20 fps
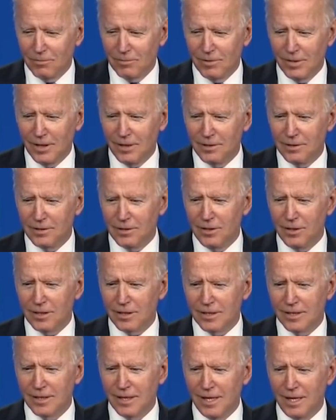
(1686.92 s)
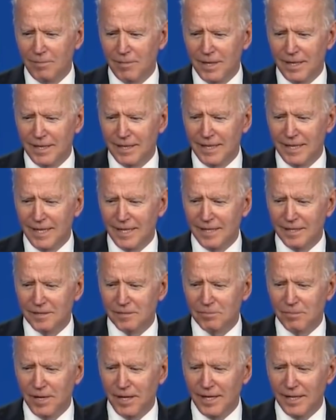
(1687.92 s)
well, look, I mean, he
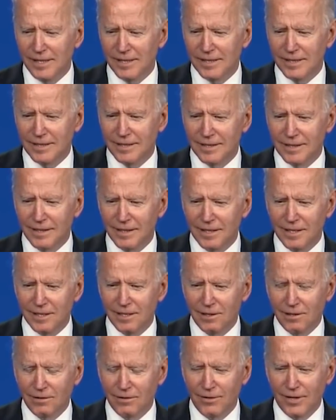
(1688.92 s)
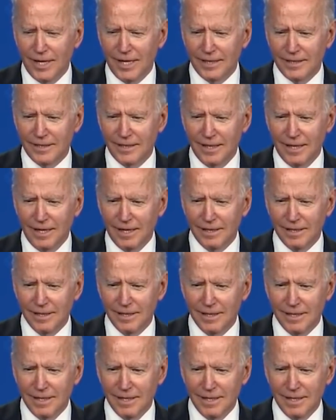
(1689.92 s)
has made clear that, uh,